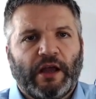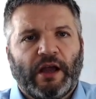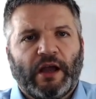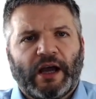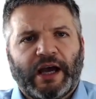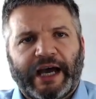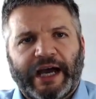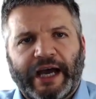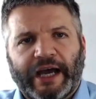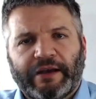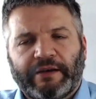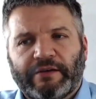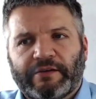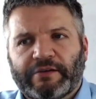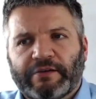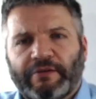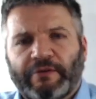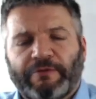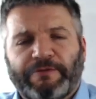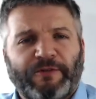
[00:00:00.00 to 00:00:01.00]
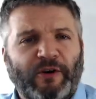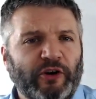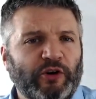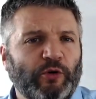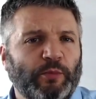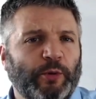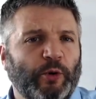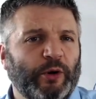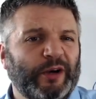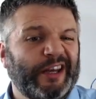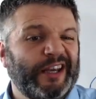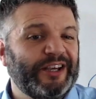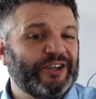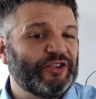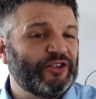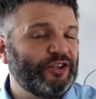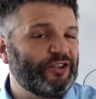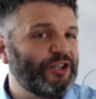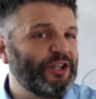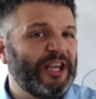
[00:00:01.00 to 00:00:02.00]
And final point is
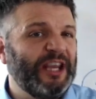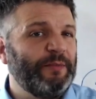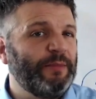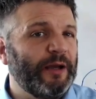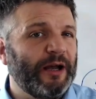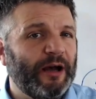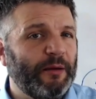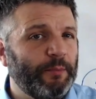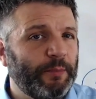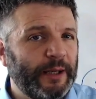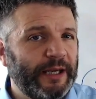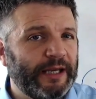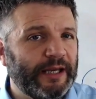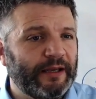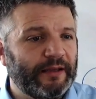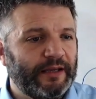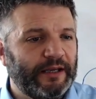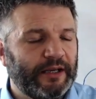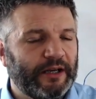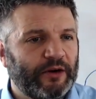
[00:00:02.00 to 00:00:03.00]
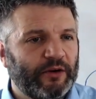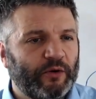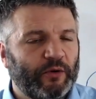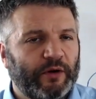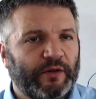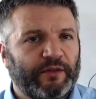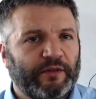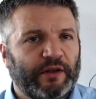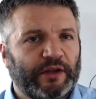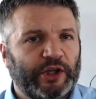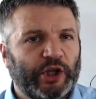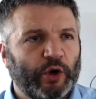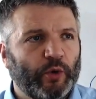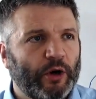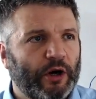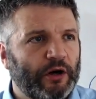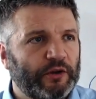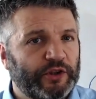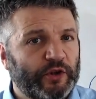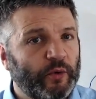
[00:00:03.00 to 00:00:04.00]
just to keep it upbeat.
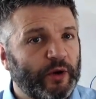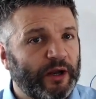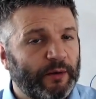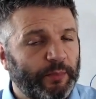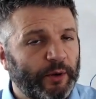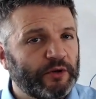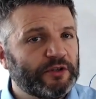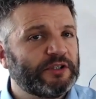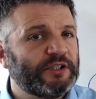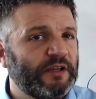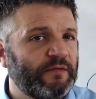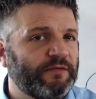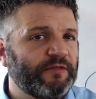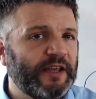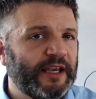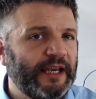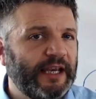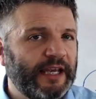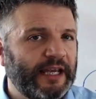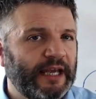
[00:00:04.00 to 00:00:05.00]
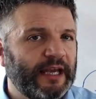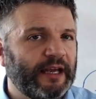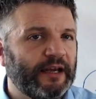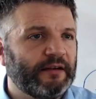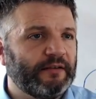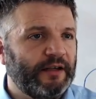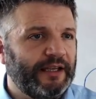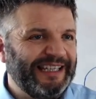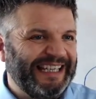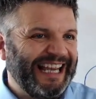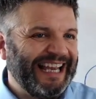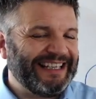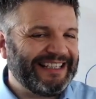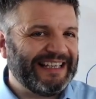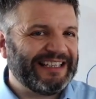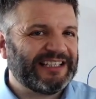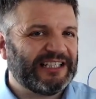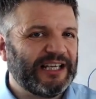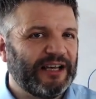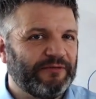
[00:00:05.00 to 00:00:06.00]
You are doing a positive thing here. Yes,
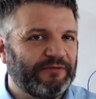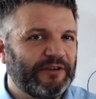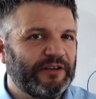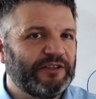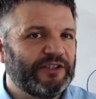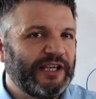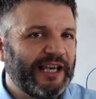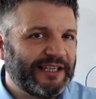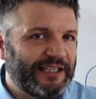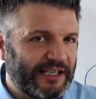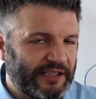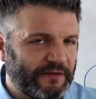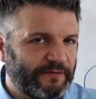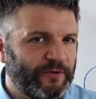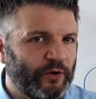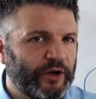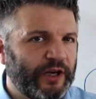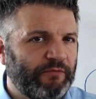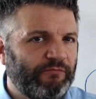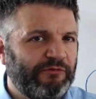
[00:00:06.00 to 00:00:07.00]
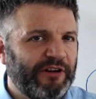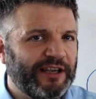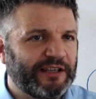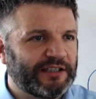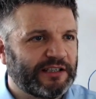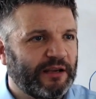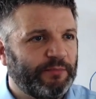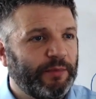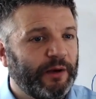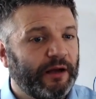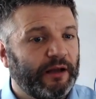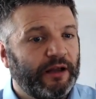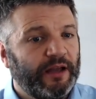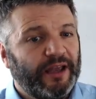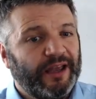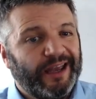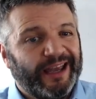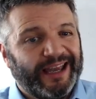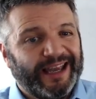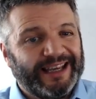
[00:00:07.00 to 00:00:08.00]
it's governance. Yes, it's avoiding risk, but
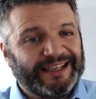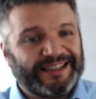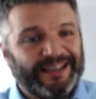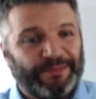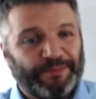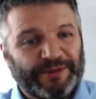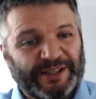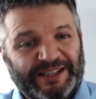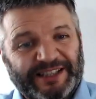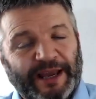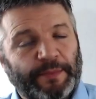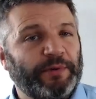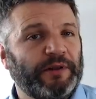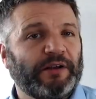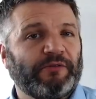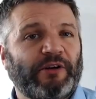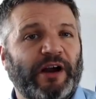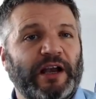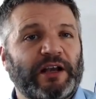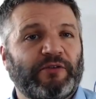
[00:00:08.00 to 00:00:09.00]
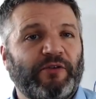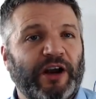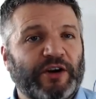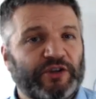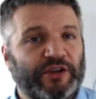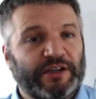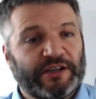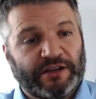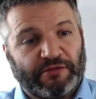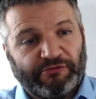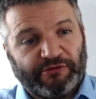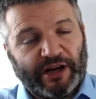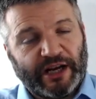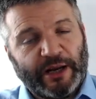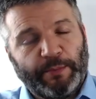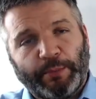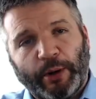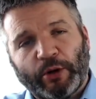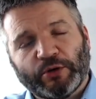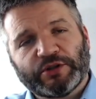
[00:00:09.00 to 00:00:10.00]
it's a step in the right direction. It's a
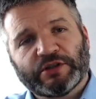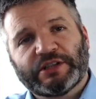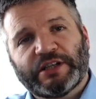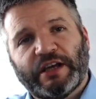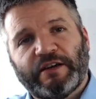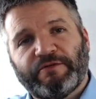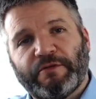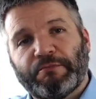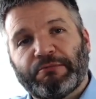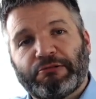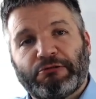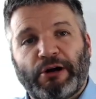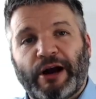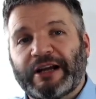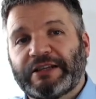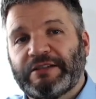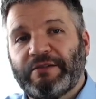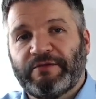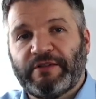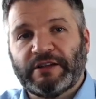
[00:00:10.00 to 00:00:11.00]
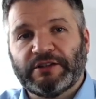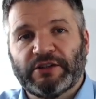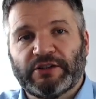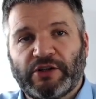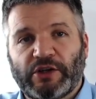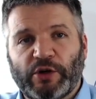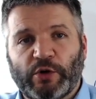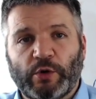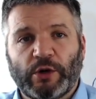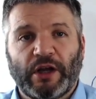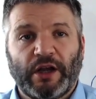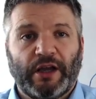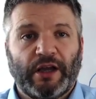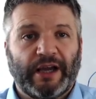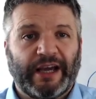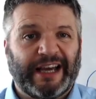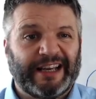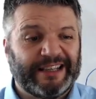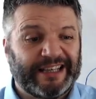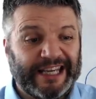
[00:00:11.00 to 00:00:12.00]
really positive and proactive thing to do,
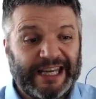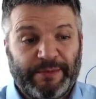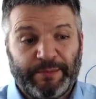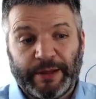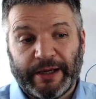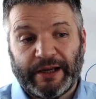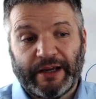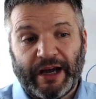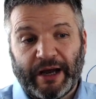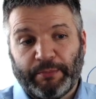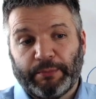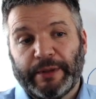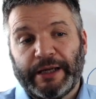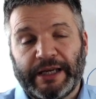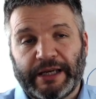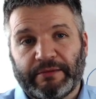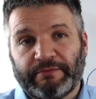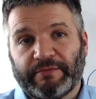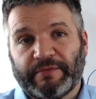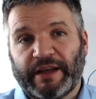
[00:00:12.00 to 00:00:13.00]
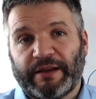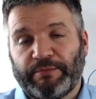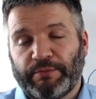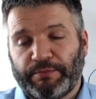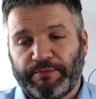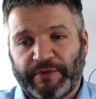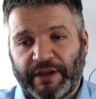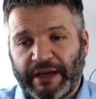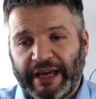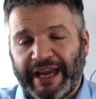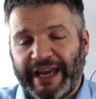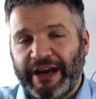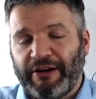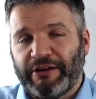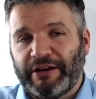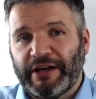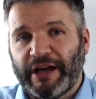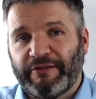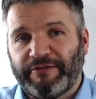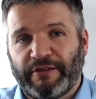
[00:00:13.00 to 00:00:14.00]
and keep it upbeat. They hear
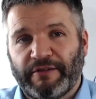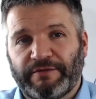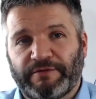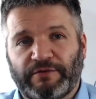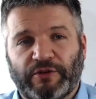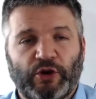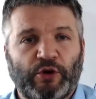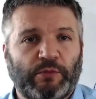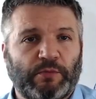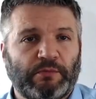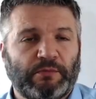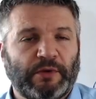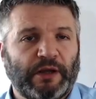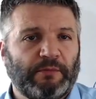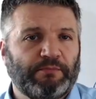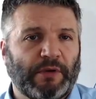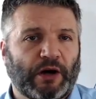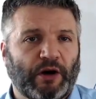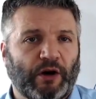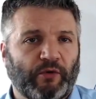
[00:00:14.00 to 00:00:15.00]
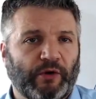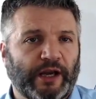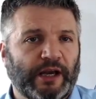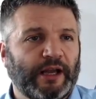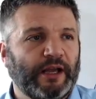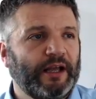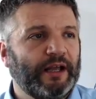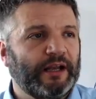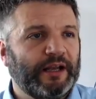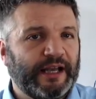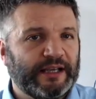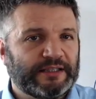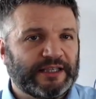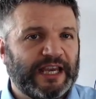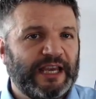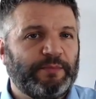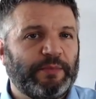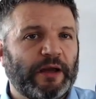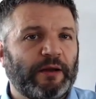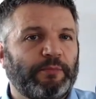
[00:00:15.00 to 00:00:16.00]
enough of doom mongering. Let's
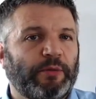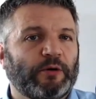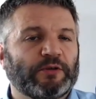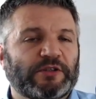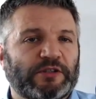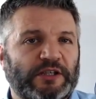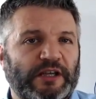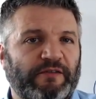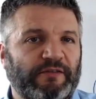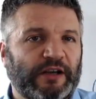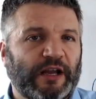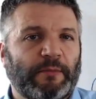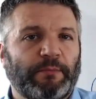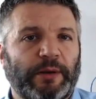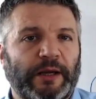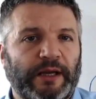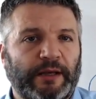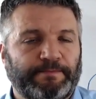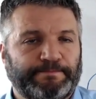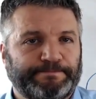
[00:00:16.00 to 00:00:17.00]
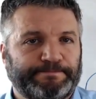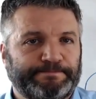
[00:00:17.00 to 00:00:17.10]
keep it positive and upbeat.